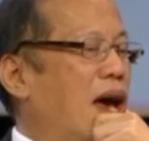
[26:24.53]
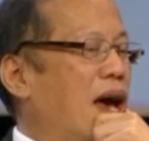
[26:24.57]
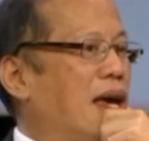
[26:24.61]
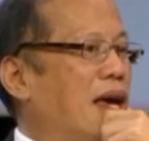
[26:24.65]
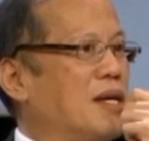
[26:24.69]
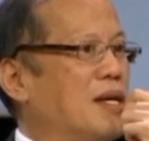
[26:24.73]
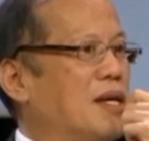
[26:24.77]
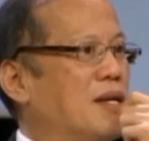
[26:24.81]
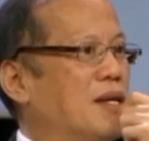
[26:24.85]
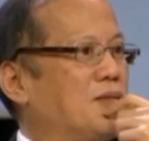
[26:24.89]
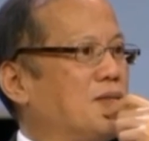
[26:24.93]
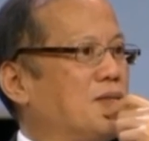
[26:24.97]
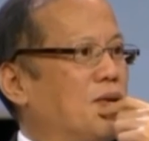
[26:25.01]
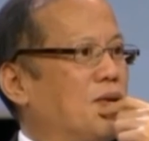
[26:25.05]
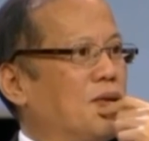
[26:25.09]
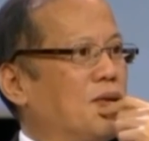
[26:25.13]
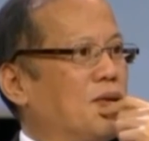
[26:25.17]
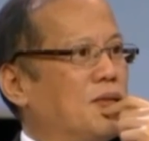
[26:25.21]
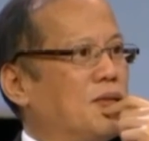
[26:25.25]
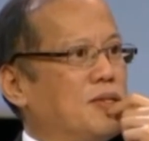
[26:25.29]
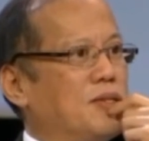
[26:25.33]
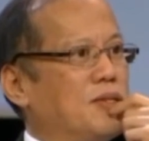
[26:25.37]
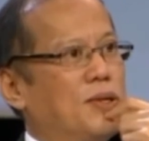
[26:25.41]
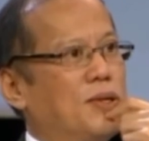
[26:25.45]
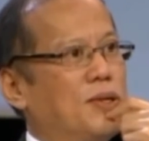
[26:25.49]
I guess it's
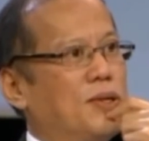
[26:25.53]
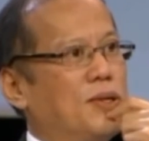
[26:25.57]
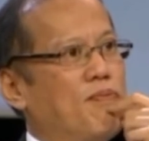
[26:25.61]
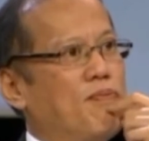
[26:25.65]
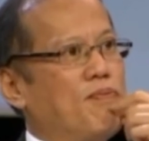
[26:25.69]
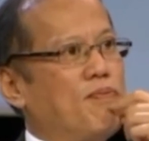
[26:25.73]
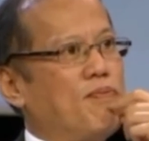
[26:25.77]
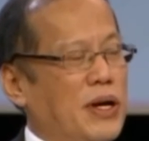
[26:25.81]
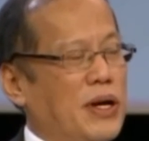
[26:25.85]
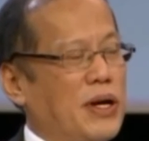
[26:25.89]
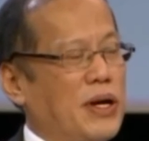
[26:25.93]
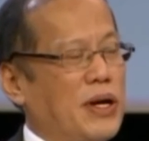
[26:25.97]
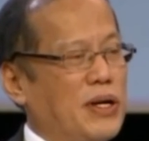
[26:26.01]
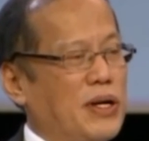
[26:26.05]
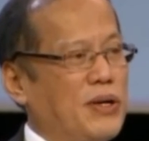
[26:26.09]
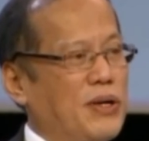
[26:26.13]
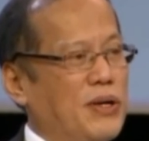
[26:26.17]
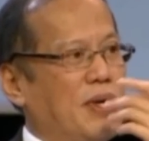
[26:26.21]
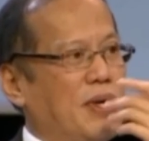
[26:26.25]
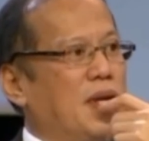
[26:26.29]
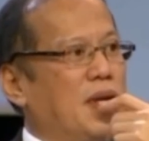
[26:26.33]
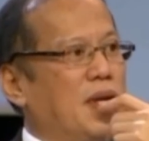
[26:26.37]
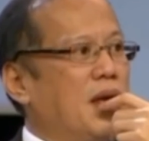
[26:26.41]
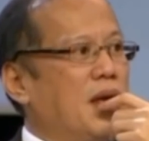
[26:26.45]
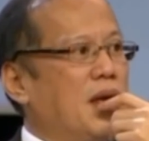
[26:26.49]
also part
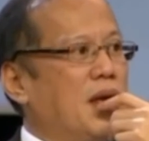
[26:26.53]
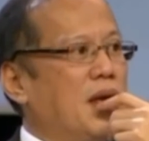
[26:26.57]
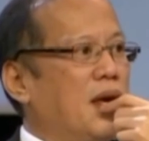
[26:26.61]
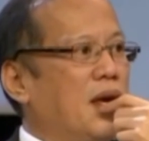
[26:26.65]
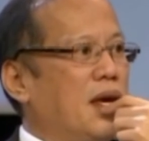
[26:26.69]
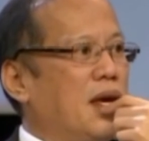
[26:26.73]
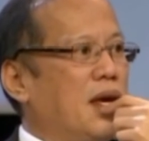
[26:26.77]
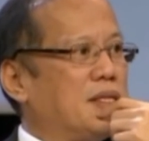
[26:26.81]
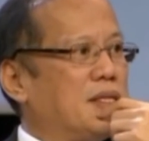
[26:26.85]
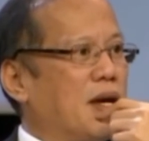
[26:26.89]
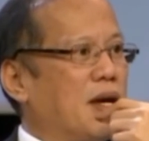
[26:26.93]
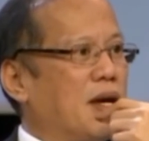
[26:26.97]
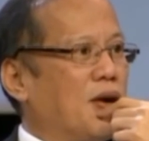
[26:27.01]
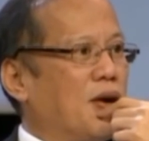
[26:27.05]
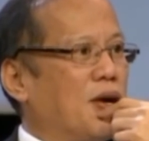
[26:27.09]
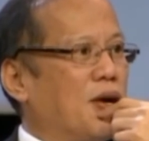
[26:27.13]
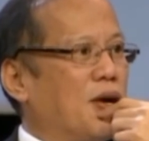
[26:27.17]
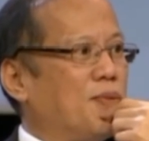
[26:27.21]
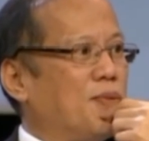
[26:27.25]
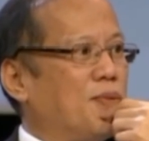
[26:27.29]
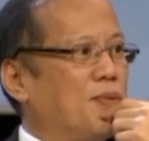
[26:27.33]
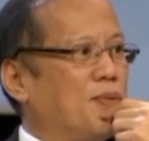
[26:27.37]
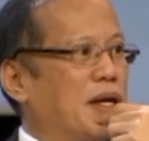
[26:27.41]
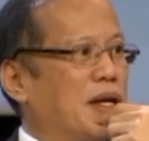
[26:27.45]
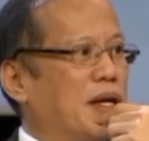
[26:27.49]
of it is the
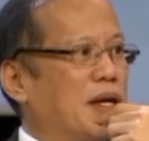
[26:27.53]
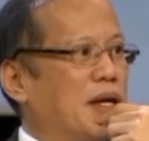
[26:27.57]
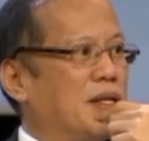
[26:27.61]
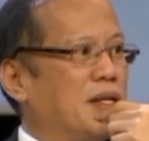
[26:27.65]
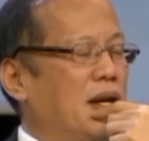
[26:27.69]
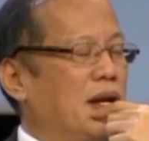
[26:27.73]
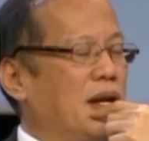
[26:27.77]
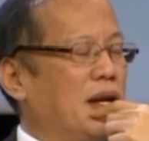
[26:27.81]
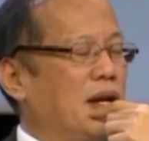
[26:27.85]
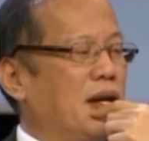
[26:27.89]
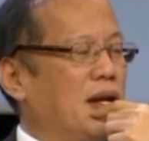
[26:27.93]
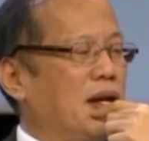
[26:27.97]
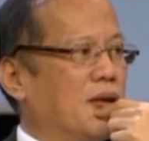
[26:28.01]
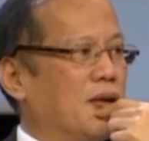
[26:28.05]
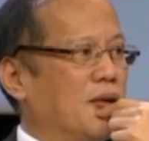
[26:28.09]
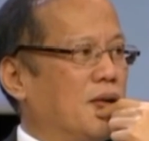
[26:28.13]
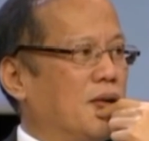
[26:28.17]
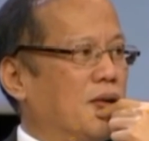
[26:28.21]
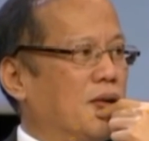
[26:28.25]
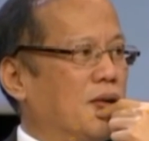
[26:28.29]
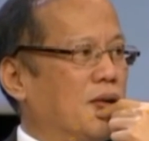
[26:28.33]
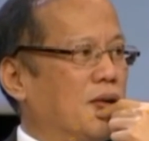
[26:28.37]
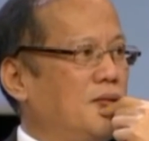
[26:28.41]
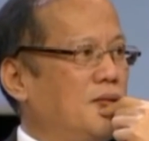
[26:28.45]
economy has really grown.